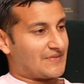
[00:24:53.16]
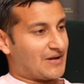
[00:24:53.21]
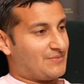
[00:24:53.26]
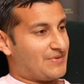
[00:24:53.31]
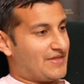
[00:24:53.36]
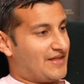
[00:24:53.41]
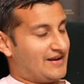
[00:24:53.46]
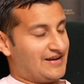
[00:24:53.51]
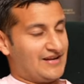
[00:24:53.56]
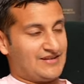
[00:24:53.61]
but
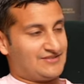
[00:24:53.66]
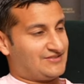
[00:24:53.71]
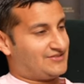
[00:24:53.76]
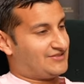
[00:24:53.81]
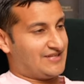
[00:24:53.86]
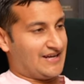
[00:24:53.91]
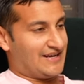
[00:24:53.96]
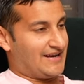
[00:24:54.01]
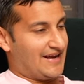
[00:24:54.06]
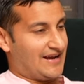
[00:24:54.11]
then it
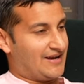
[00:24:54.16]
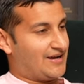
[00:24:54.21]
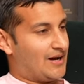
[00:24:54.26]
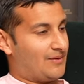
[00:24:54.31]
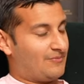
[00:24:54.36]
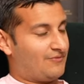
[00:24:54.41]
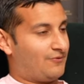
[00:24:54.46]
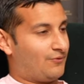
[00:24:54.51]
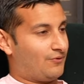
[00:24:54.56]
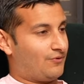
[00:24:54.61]
didn't end
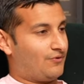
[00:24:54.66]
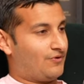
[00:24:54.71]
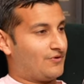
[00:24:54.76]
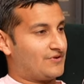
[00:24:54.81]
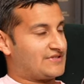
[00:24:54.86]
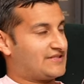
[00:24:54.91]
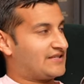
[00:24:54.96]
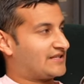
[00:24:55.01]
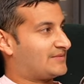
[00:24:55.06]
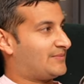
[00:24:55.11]
up for
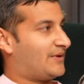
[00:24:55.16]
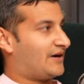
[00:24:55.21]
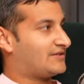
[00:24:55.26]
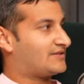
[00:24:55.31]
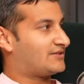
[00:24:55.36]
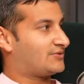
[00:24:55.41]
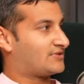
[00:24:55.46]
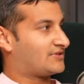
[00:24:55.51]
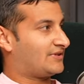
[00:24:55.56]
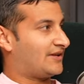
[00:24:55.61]
six months.
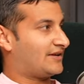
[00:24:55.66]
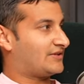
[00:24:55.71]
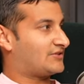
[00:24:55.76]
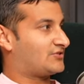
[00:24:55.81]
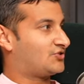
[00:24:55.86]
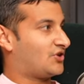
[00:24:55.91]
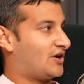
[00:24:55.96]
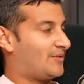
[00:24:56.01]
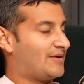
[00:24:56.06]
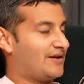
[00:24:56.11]
He was still at his
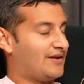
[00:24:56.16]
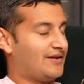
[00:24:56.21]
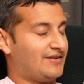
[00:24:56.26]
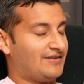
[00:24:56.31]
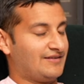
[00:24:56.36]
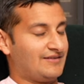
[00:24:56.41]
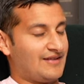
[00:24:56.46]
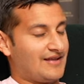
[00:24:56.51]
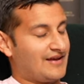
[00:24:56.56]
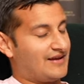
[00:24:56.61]
job.
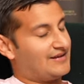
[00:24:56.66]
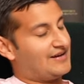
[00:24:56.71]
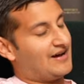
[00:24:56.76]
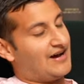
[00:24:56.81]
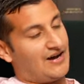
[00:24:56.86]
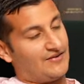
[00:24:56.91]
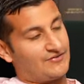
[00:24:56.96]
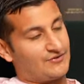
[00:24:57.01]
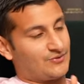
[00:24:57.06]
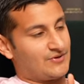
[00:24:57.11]
And then
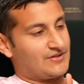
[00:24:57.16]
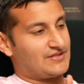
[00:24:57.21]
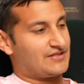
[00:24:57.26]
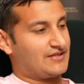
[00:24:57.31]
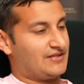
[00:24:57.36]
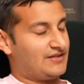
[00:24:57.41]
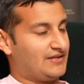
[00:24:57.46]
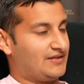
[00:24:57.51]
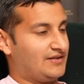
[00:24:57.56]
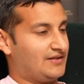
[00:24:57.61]
afterwards
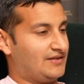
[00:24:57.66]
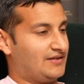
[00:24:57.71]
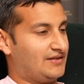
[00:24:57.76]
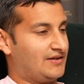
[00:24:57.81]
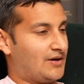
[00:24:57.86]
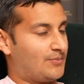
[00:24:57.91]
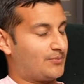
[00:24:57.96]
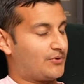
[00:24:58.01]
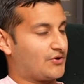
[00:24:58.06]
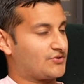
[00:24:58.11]
he
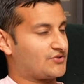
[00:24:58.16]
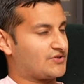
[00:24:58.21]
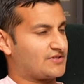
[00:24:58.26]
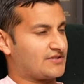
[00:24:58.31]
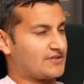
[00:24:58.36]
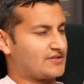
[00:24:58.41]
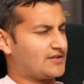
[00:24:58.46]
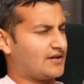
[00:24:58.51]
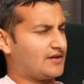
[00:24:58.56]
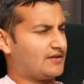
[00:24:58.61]
approached us. He
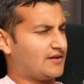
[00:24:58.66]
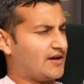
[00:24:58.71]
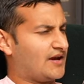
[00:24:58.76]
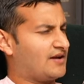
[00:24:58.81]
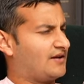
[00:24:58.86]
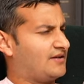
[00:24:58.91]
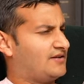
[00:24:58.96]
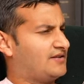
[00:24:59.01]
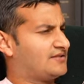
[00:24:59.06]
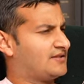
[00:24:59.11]
goes like,
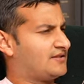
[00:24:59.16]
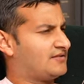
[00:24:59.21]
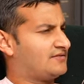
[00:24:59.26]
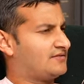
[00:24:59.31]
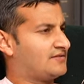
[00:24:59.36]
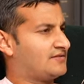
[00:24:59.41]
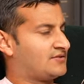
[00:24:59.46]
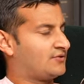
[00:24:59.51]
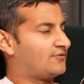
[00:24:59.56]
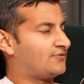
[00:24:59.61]
hey, is it
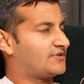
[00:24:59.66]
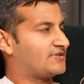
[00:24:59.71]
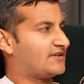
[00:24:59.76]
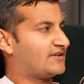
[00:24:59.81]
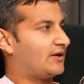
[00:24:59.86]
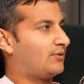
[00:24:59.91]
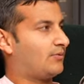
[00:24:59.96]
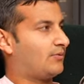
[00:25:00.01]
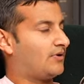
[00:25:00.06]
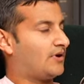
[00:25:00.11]
still for
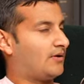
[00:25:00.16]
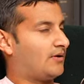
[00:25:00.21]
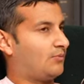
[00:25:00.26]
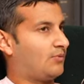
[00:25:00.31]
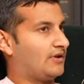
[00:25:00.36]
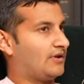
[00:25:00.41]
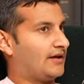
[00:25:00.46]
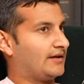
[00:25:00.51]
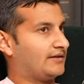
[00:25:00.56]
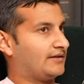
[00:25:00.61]
sale?
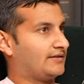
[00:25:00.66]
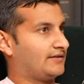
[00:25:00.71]
We're like,